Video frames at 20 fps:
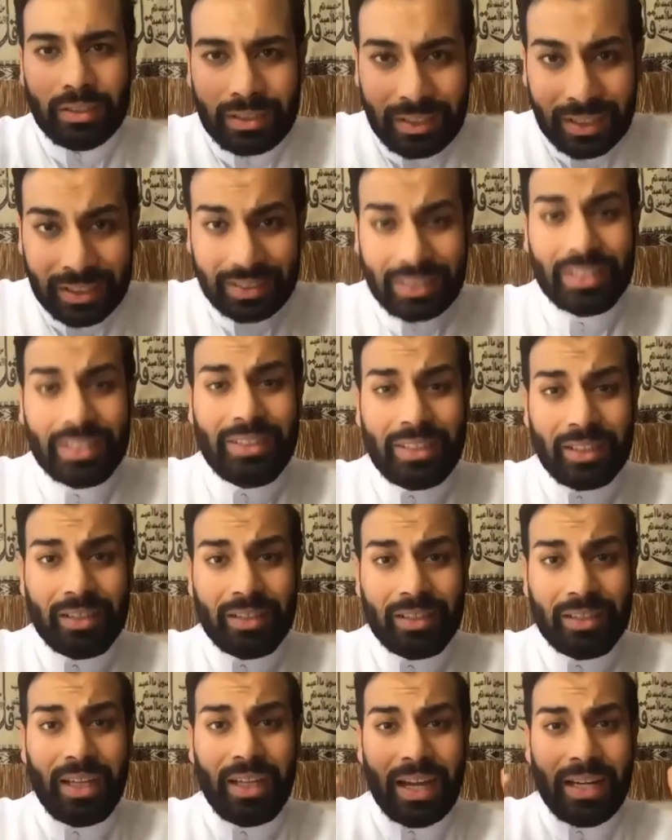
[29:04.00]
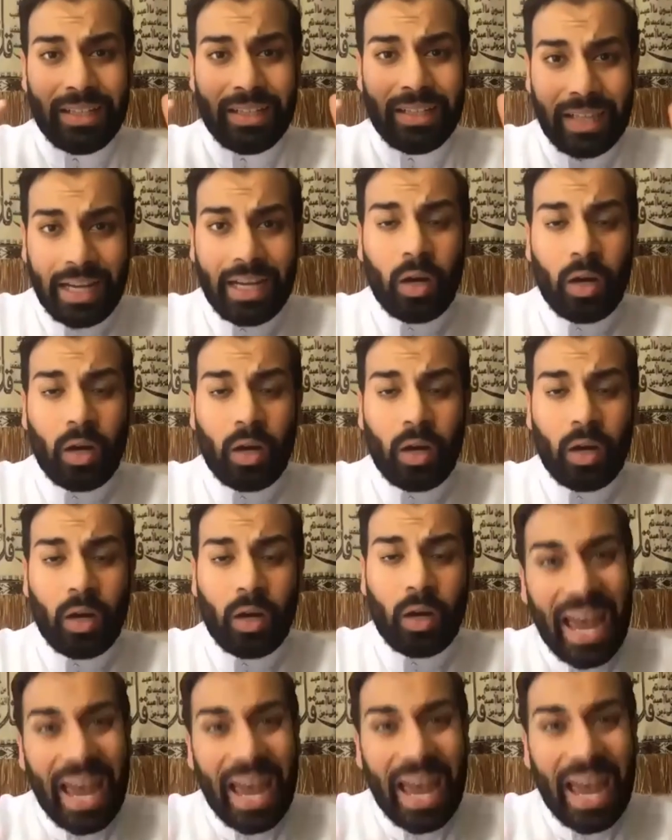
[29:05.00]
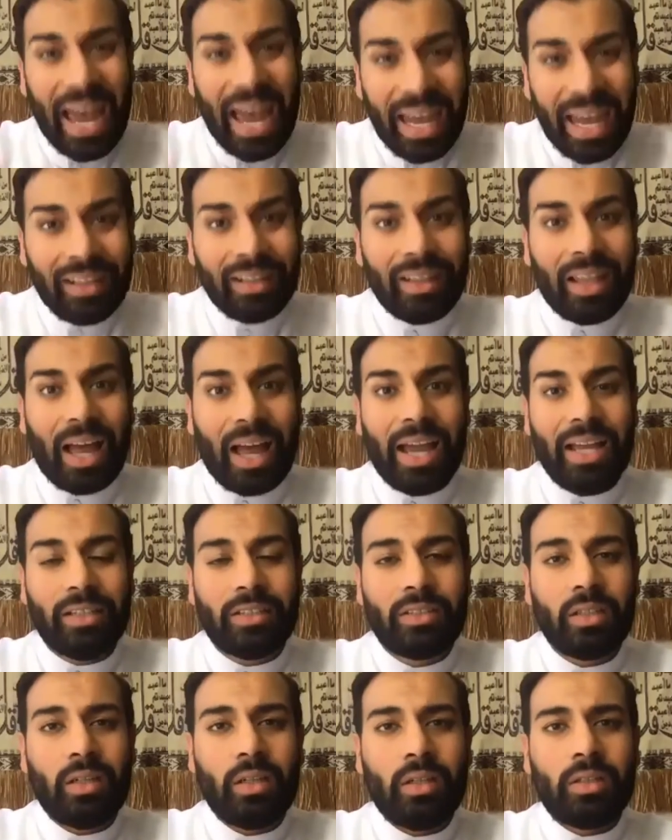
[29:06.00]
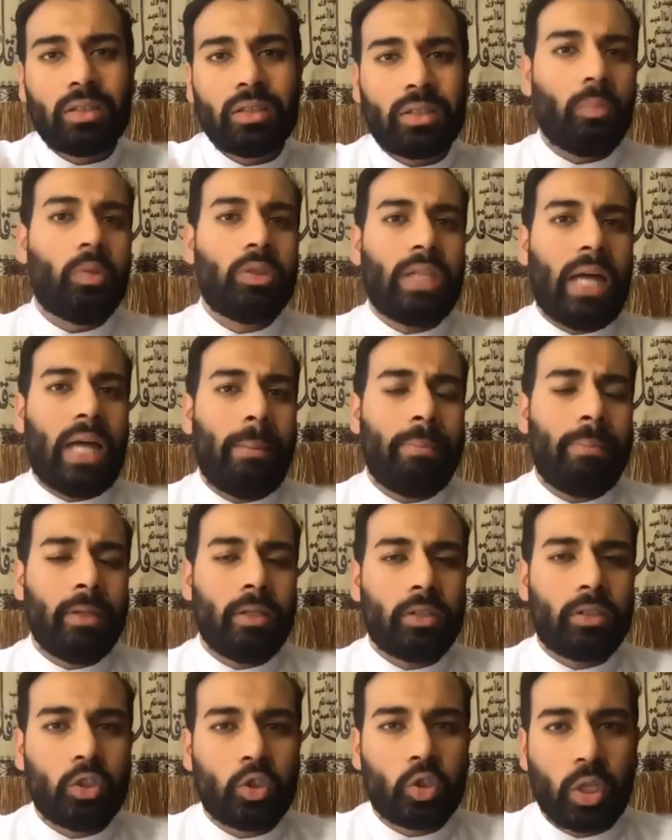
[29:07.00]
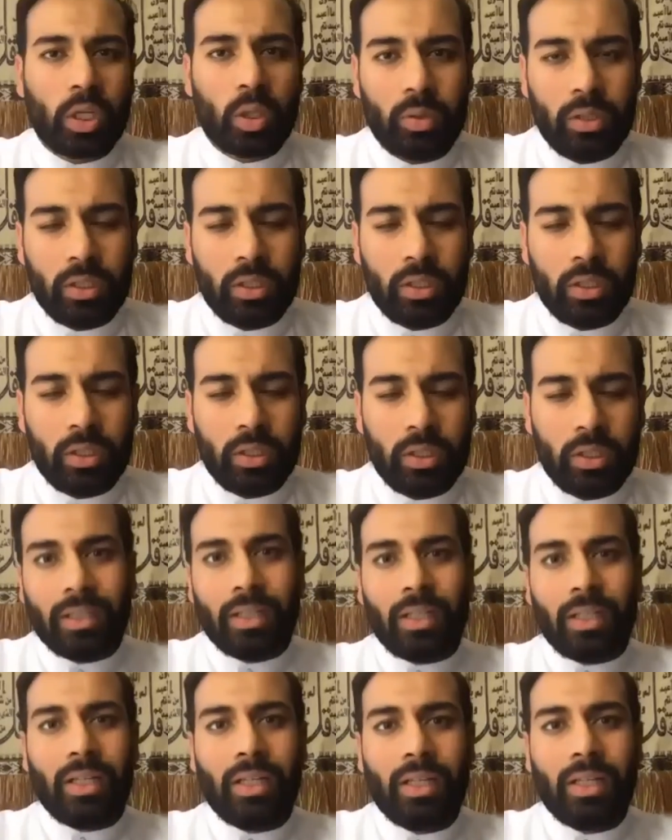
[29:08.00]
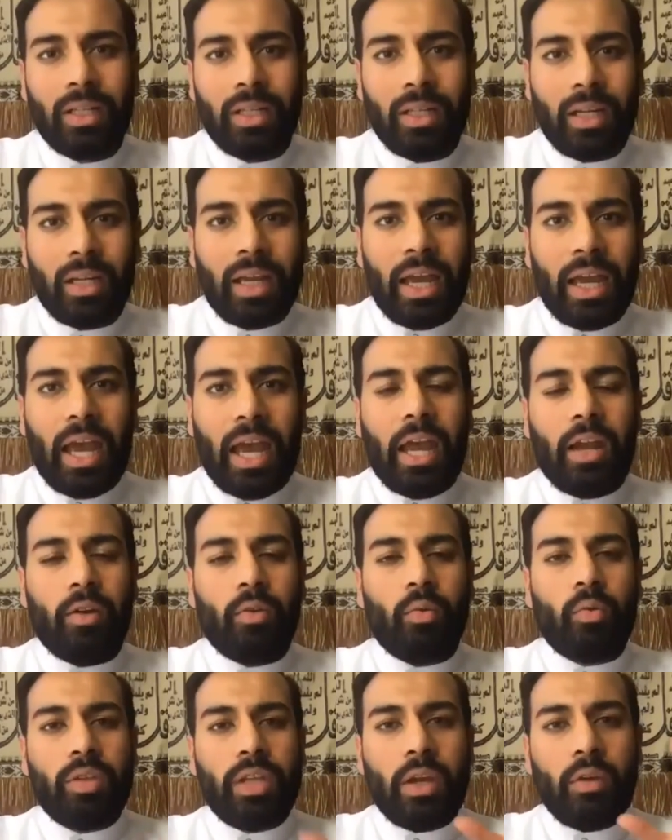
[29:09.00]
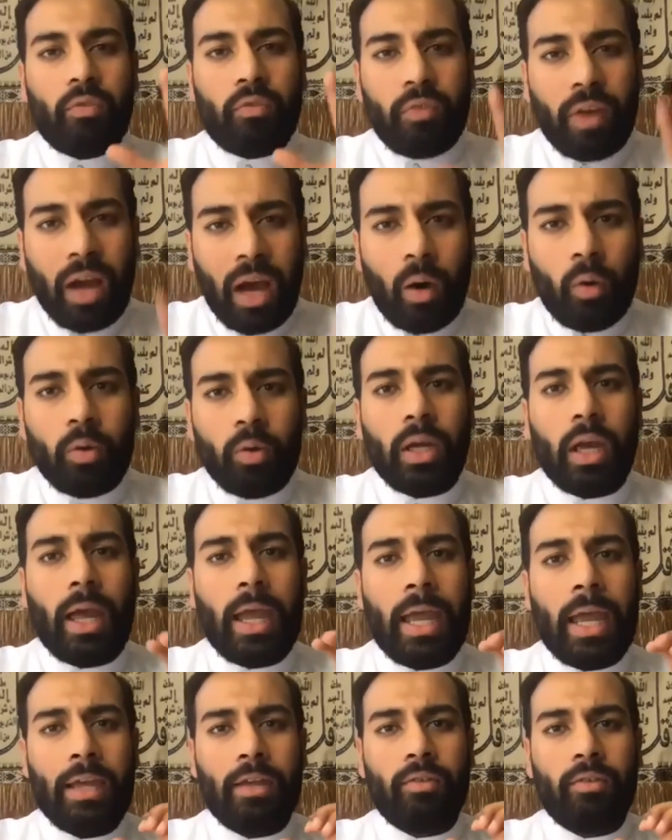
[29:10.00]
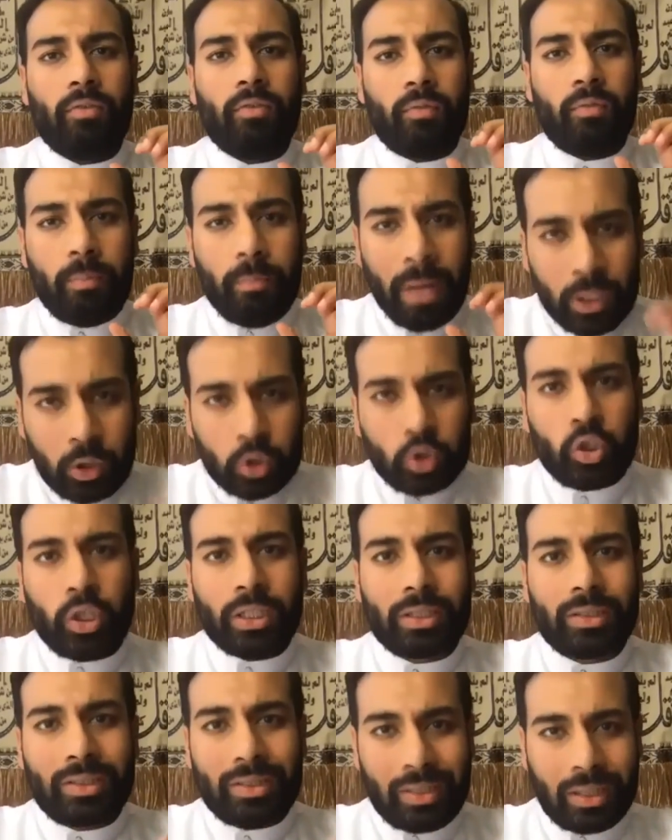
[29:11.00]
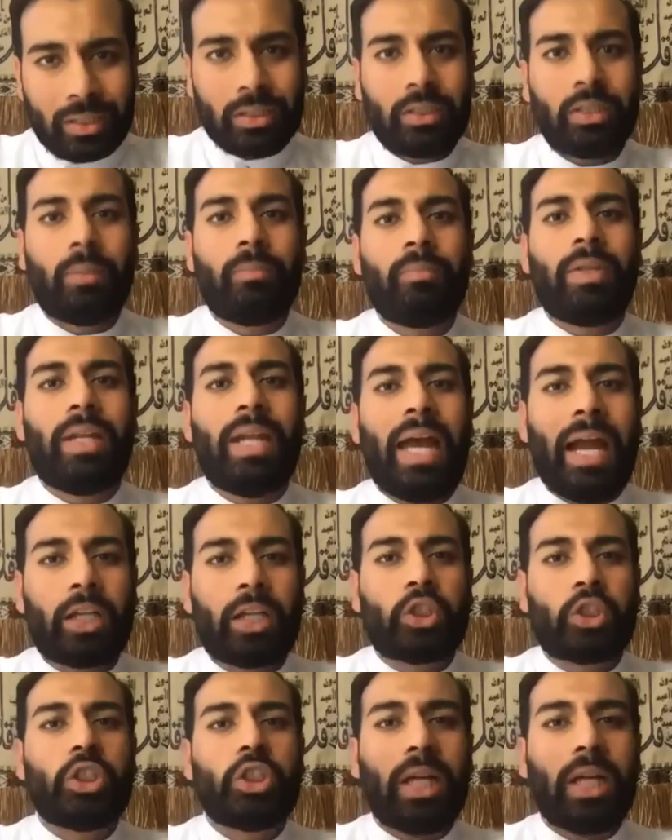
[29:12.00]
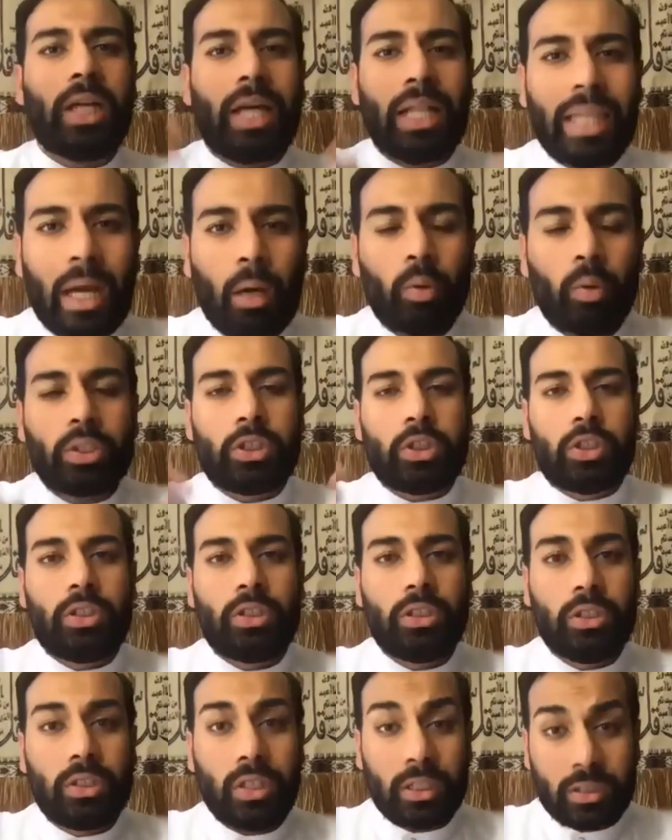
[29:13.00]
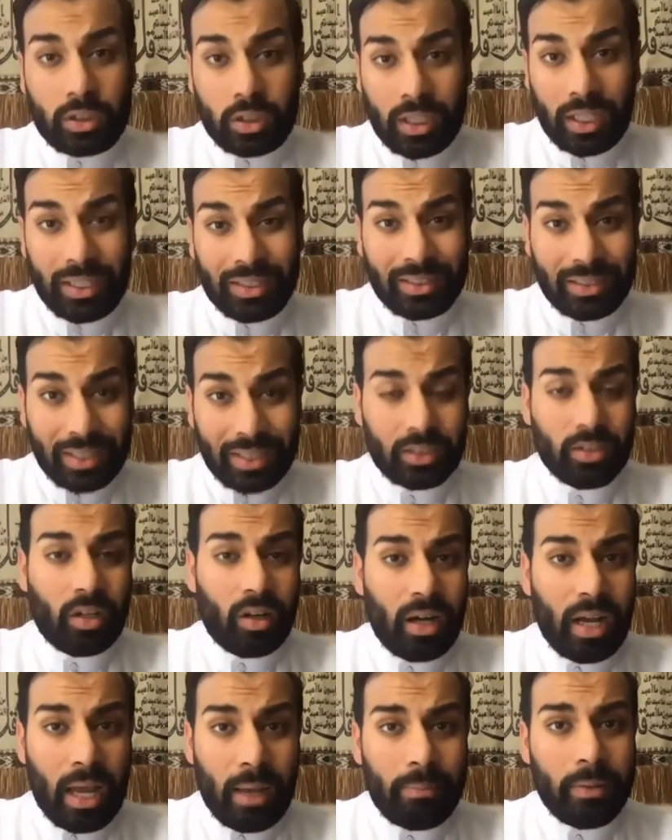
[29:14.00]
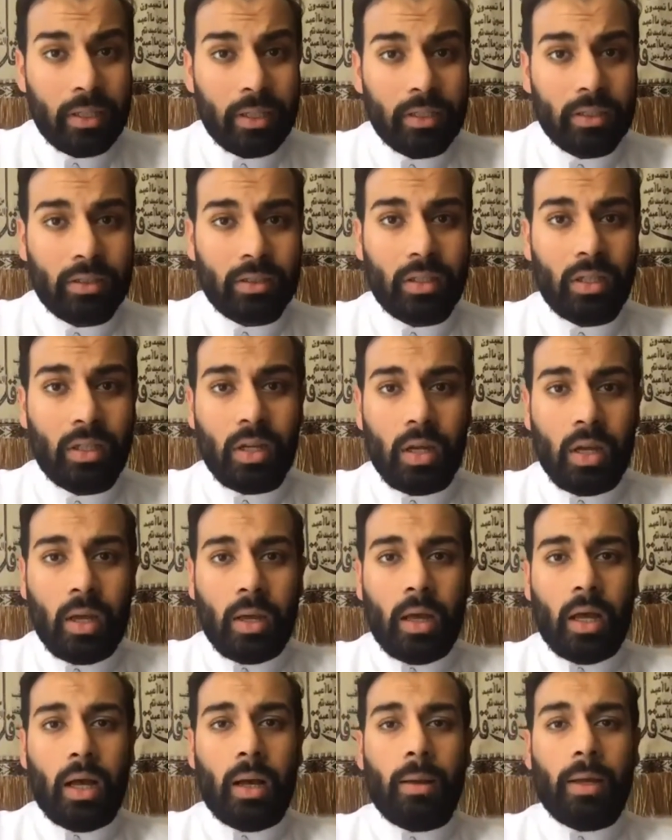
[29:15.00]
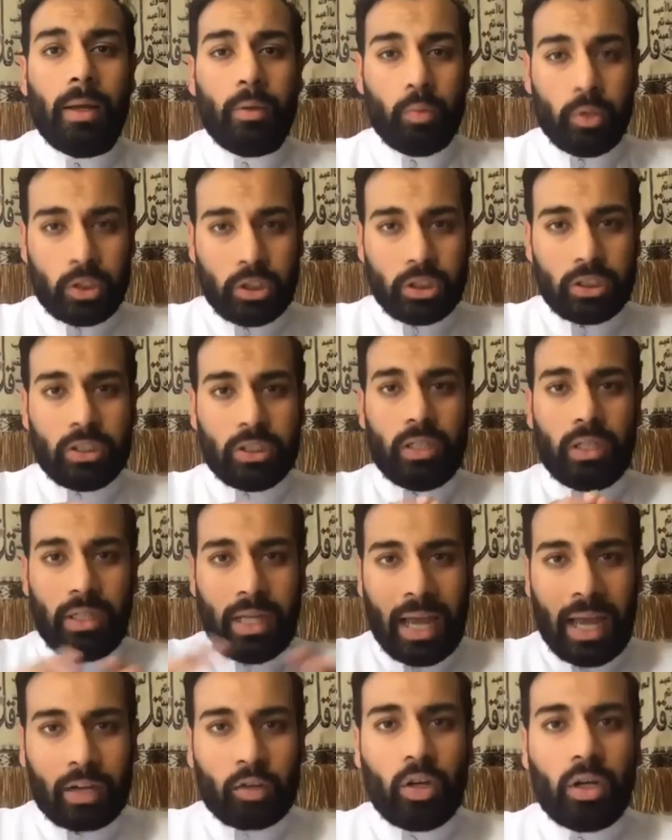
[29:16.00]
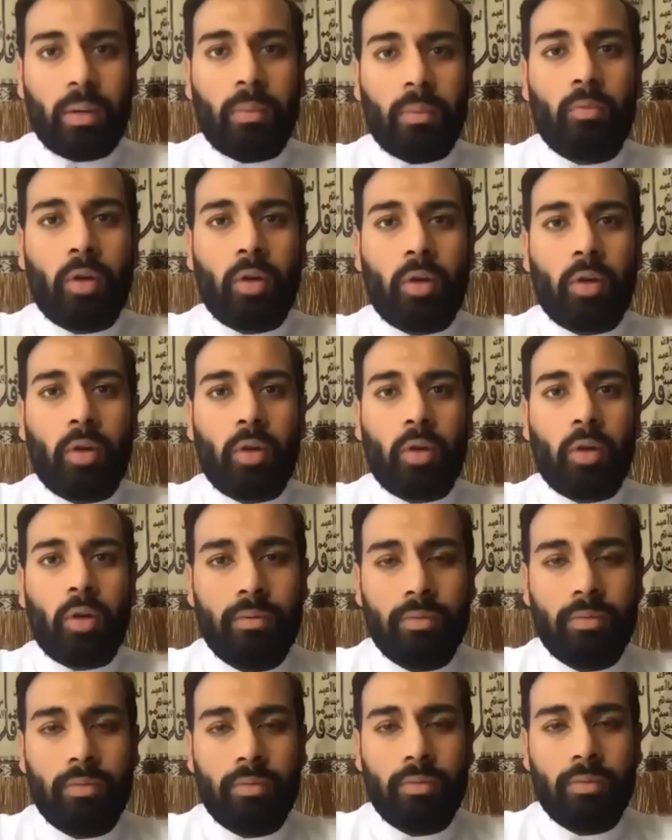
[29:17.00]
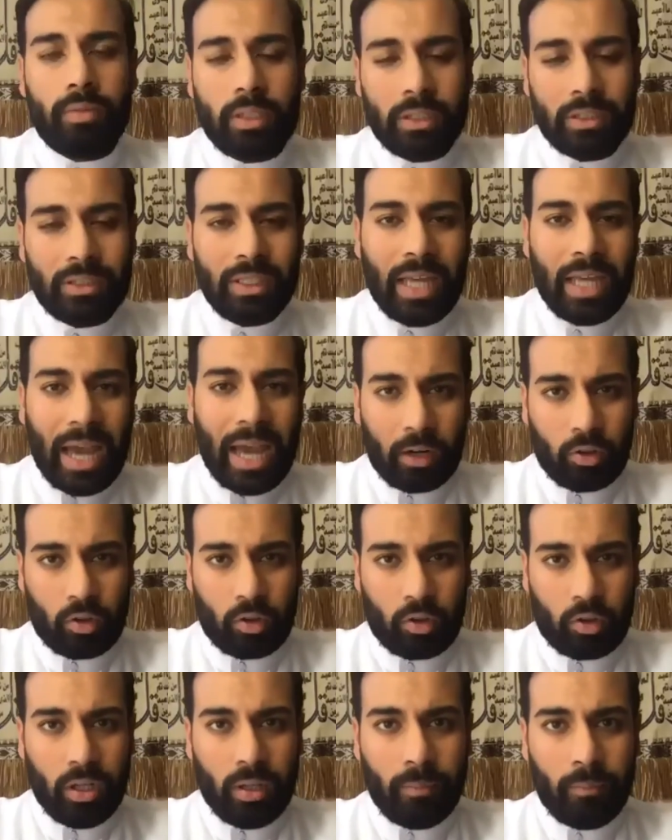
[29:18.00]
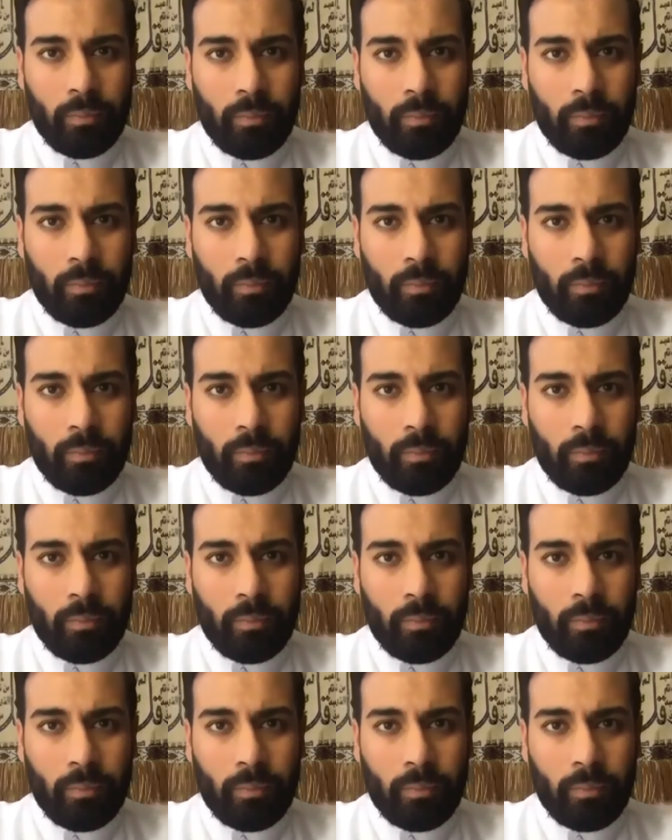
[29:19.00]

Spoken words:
statistically and data-wise analyze someone's happiness and tranquility and peace of mind? And they've found a metric system that actually allows us to assess our happiness, which is an acronym. PEMRA is the acronym,